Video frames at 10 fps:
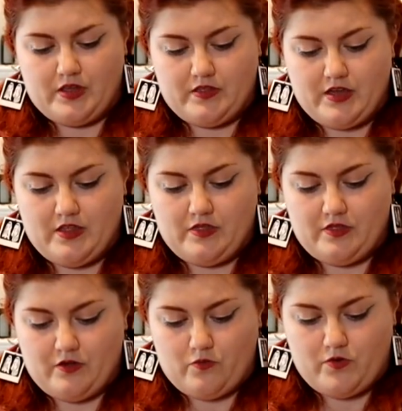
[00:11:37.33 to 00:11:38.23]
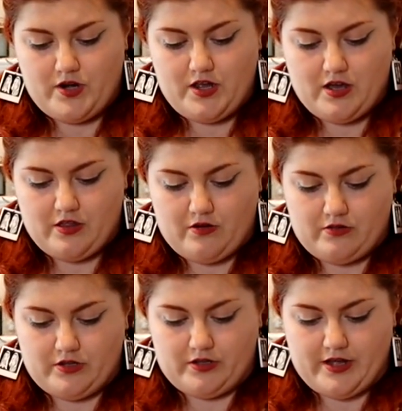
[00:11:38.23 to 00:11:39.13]
And then the one
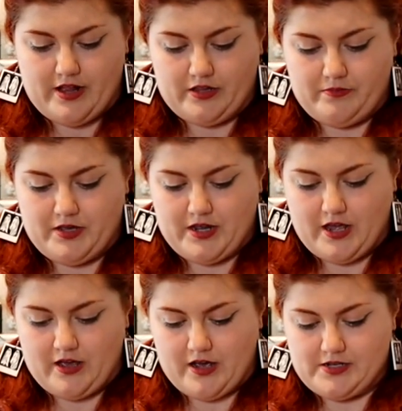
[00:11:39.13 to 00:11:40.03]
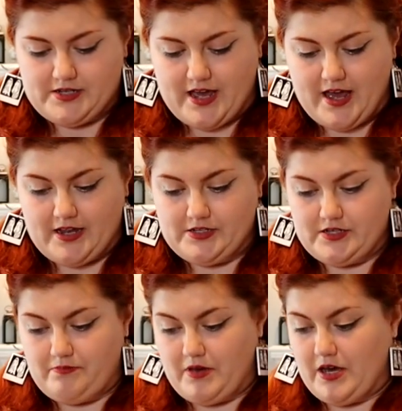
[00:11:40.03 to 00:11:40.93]
other little element I got to add
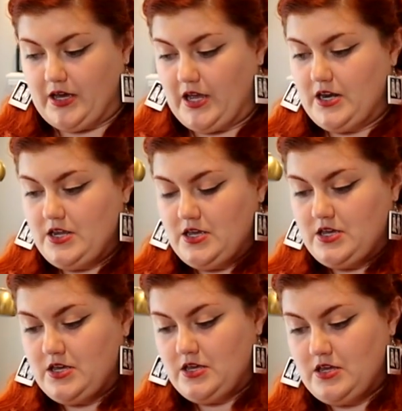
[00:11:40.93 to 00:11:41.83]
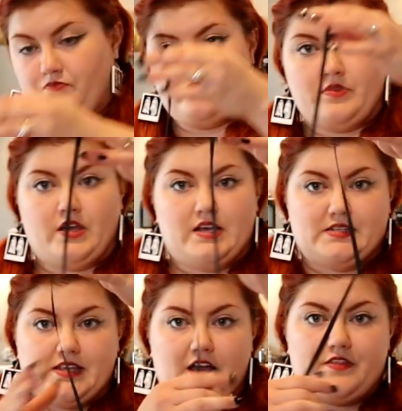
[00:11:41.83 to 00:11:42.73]
to mine
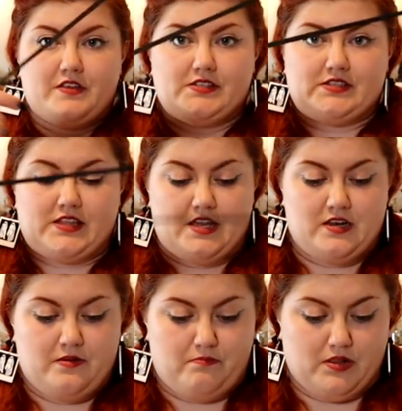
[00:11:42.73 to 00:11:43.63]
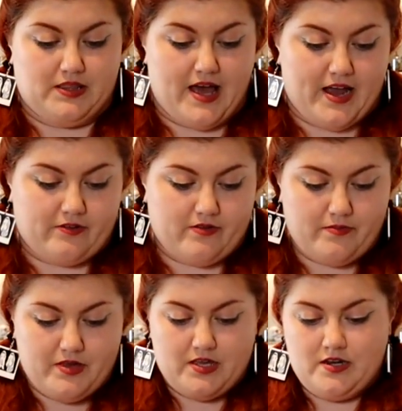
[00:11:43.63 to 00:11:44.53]
is I got this thin black
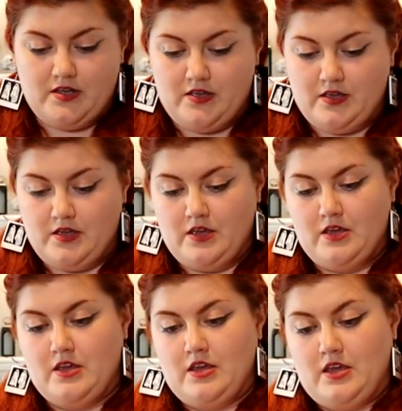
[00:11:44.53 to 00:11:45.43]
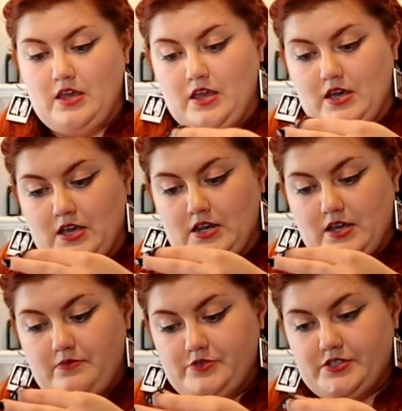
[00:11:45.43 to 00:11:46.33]
ribbon, and
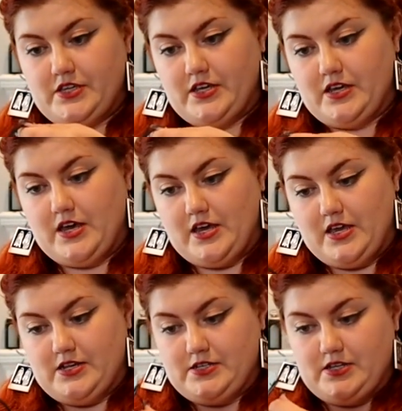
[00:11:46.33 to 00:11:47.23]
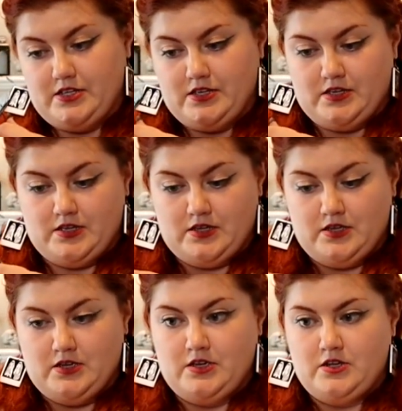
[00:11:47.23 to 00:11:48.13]
I'm just gonna cut
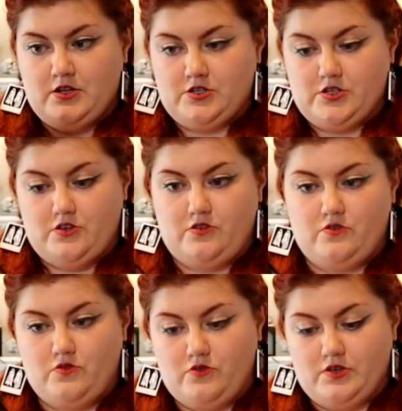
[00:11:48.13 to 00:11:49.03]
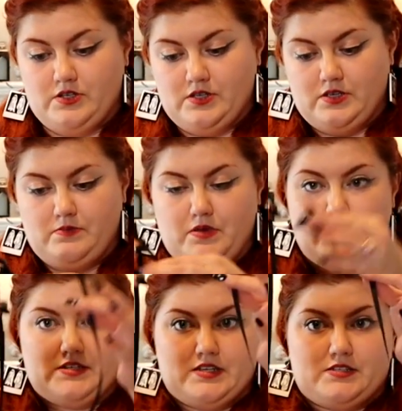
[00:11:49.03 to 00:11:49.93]
2
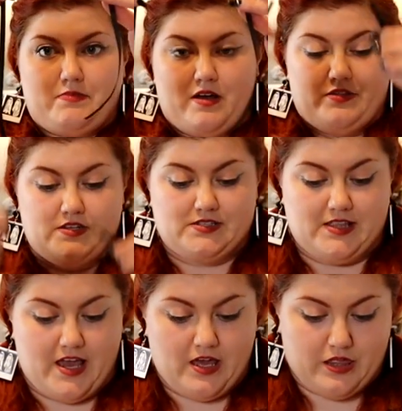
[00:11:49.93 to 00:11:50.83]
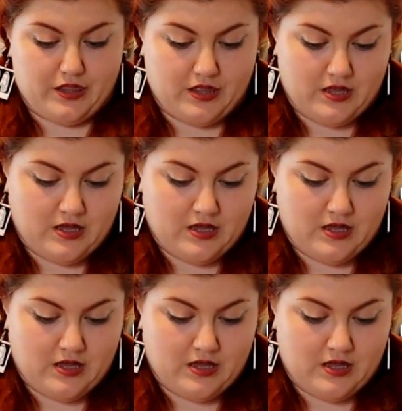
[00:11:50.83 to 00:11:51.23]
pieces about this length